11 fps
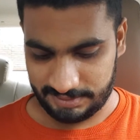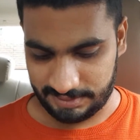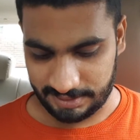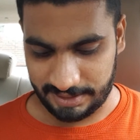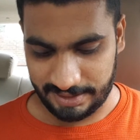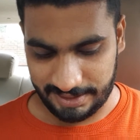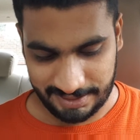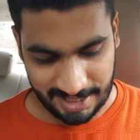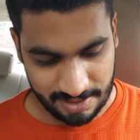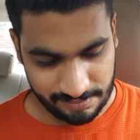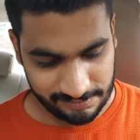It didn't
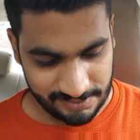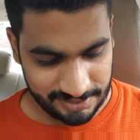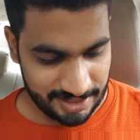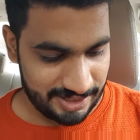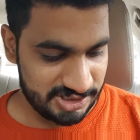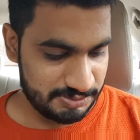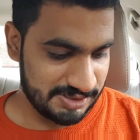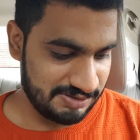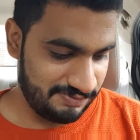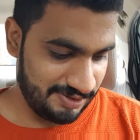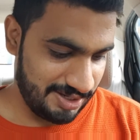came with any
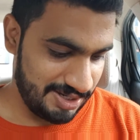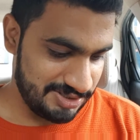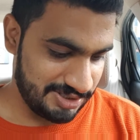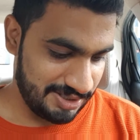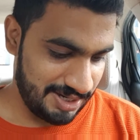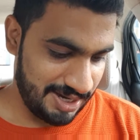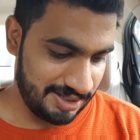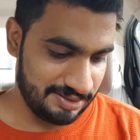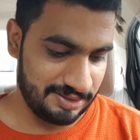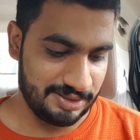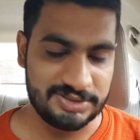specification like
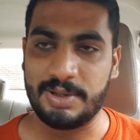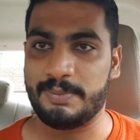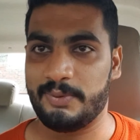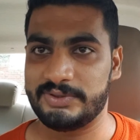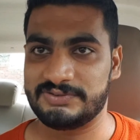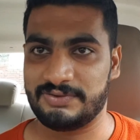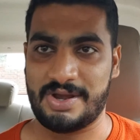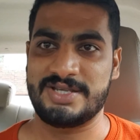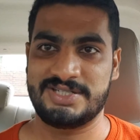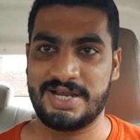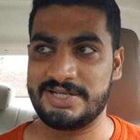it supports
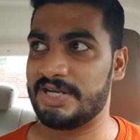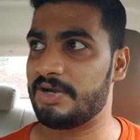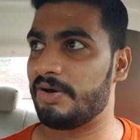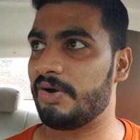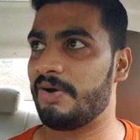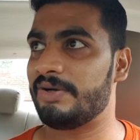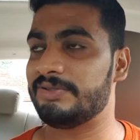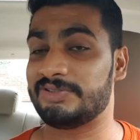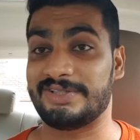fast charging or not,